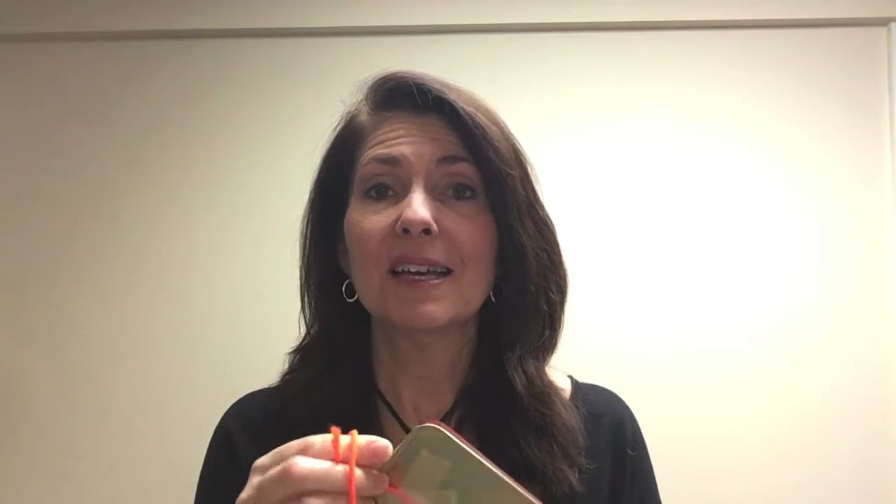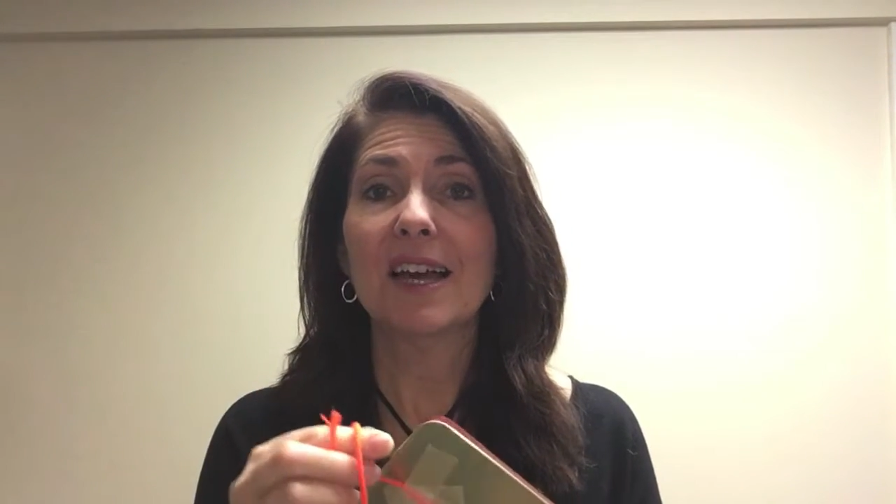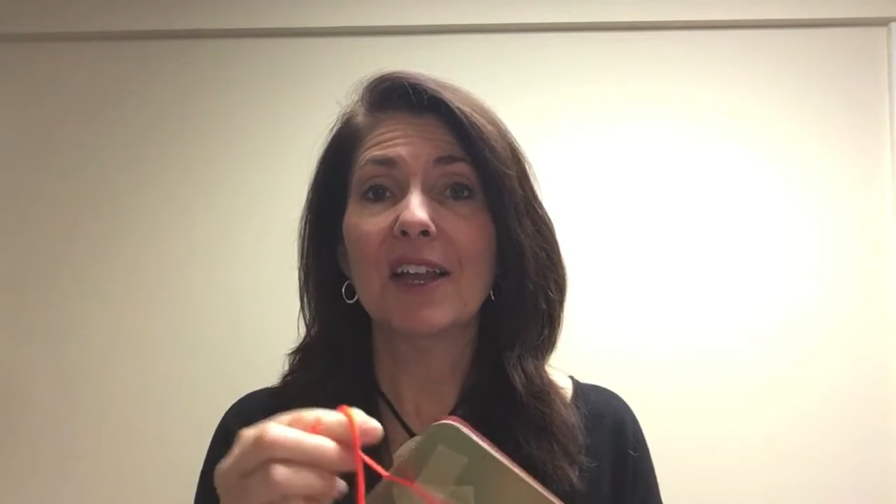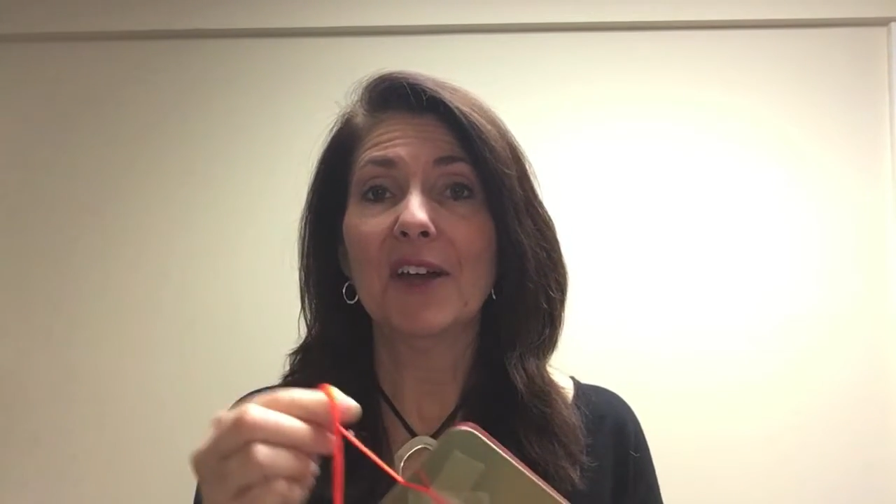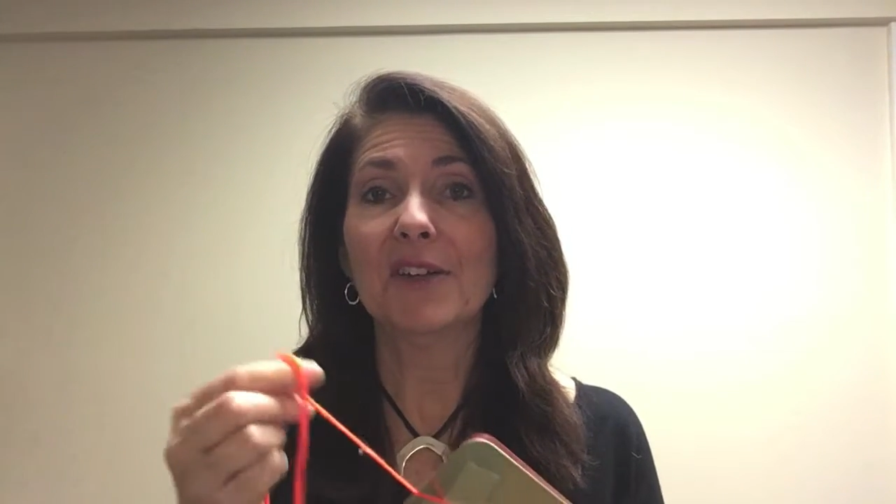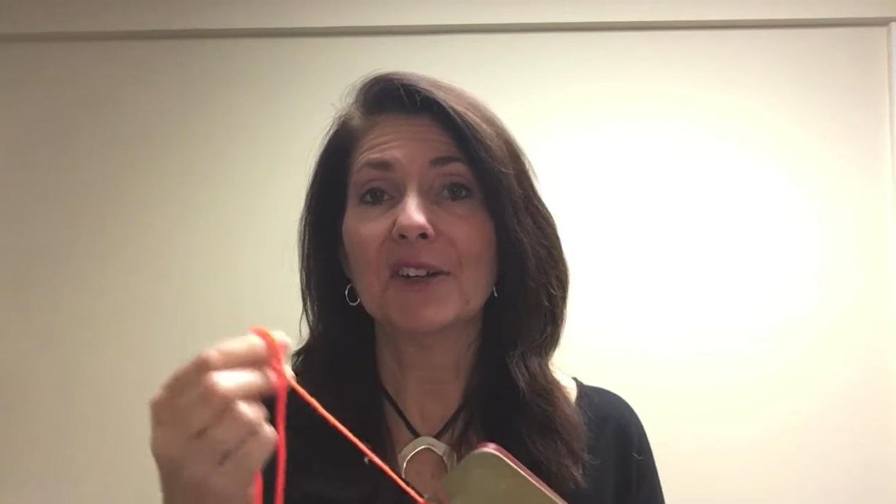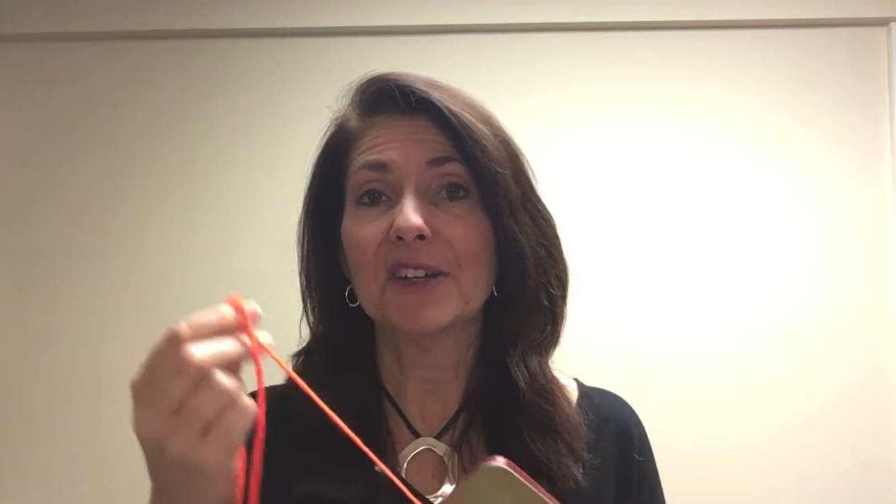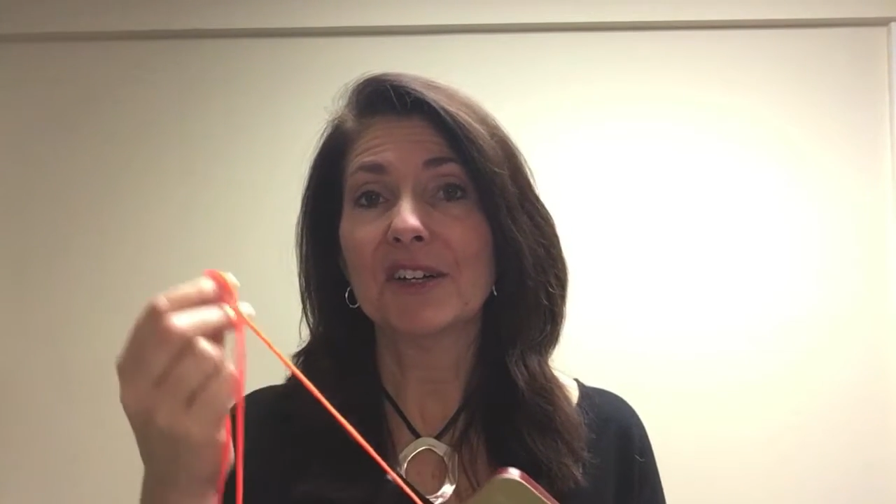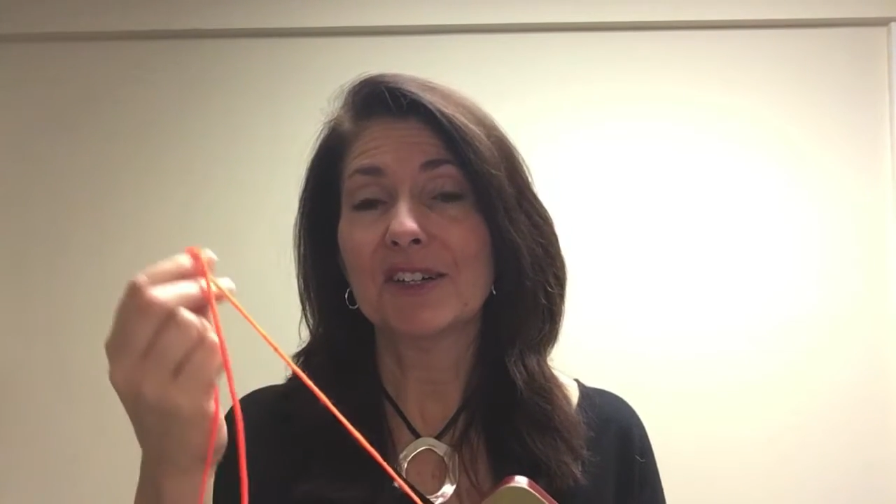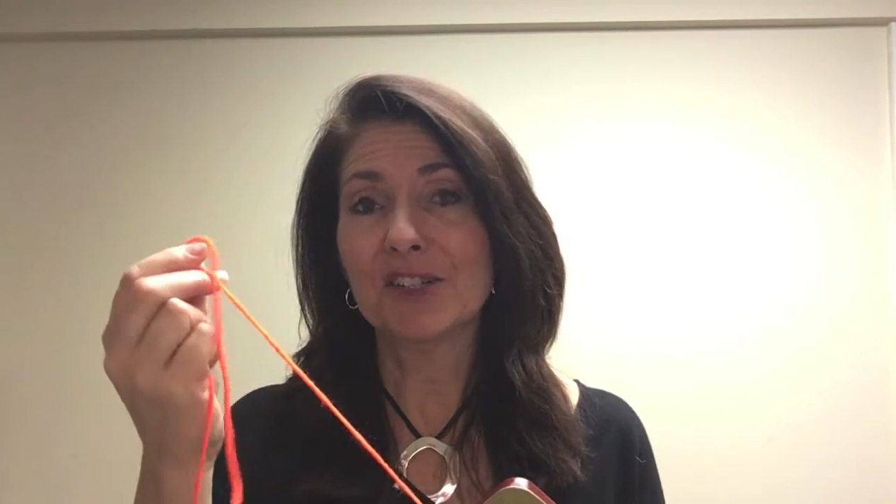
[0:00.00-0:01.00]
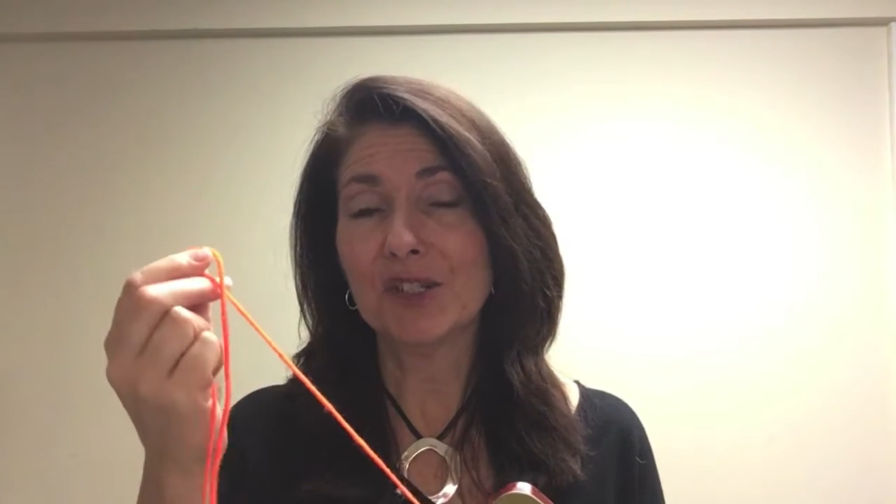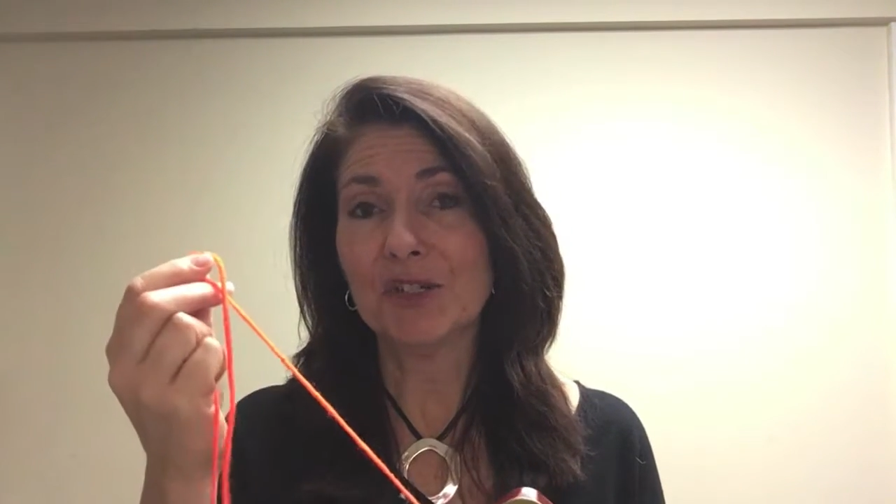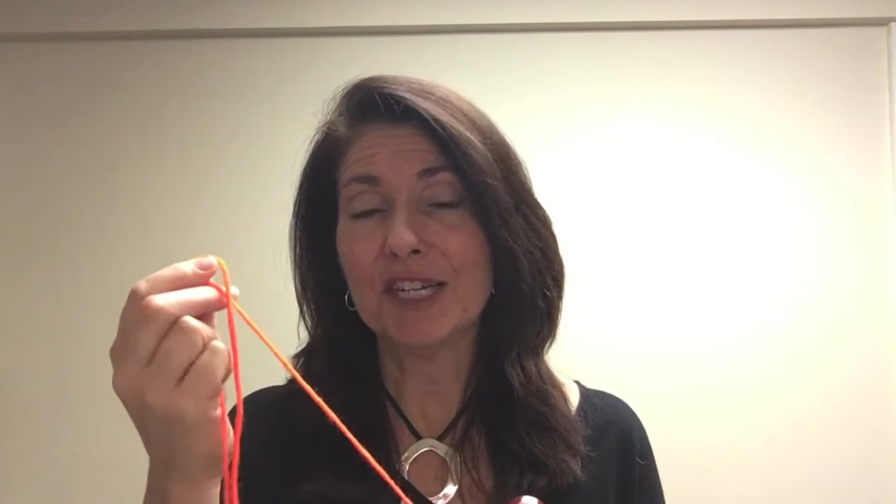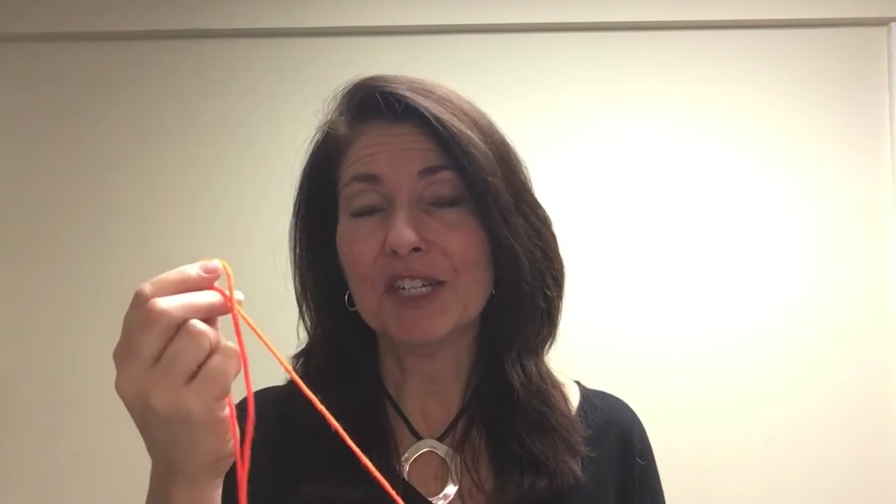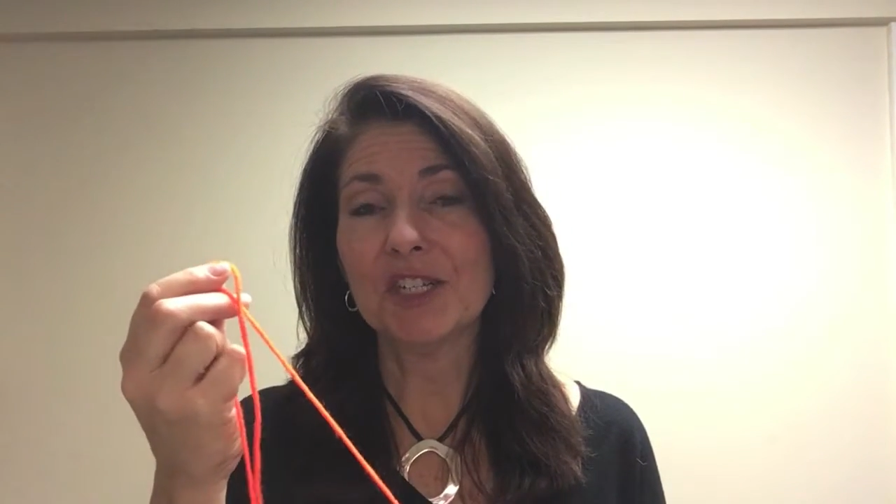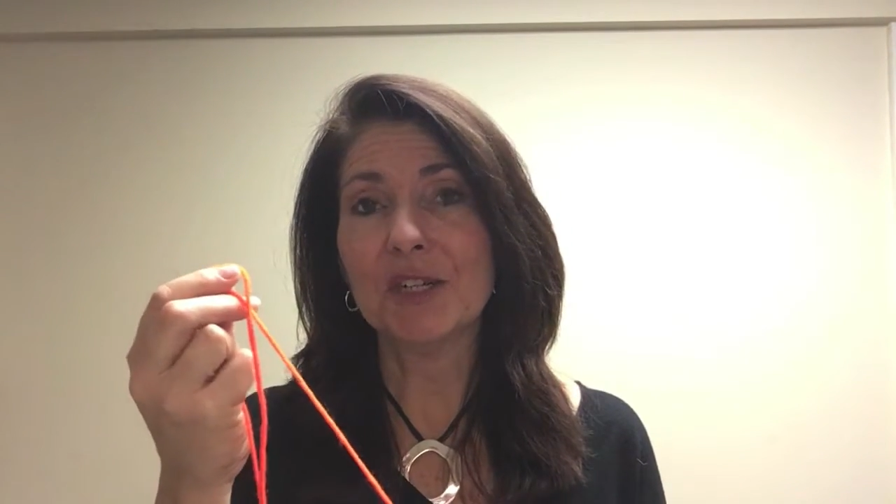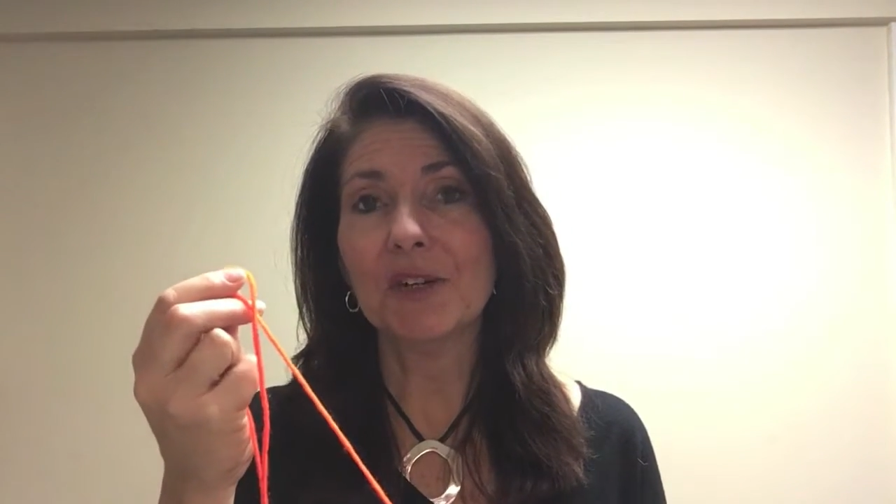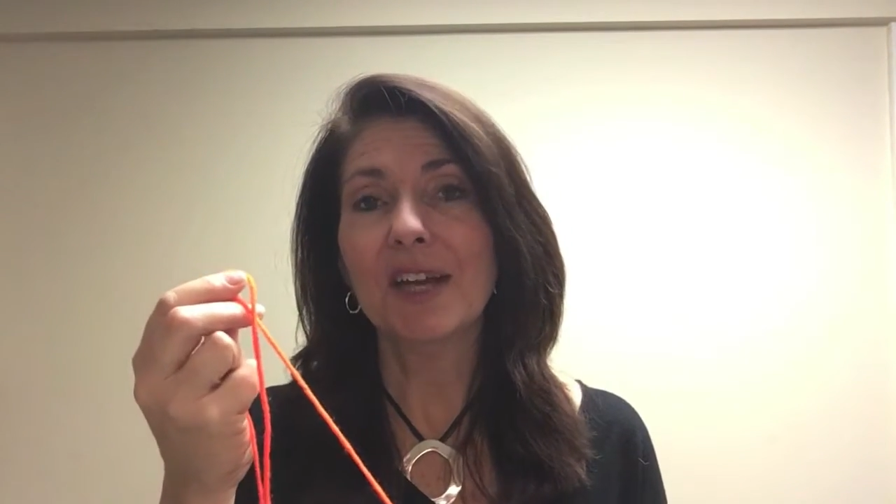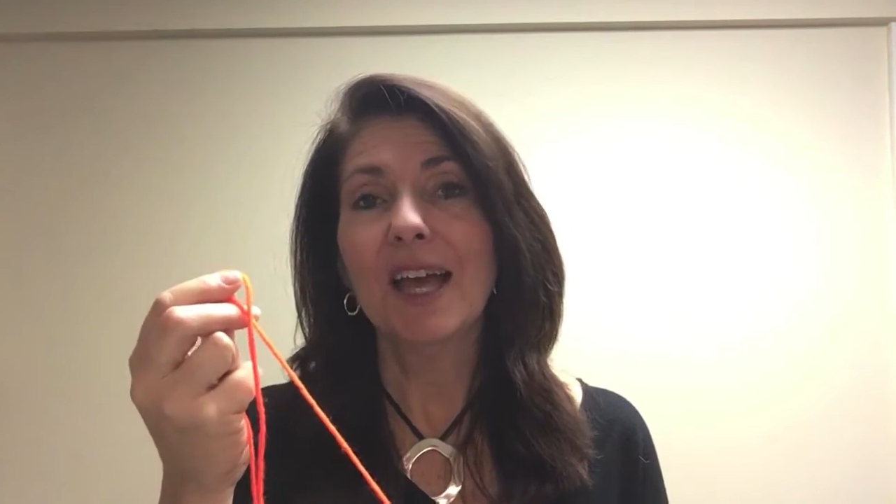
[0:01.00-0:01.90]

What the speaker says: another string to.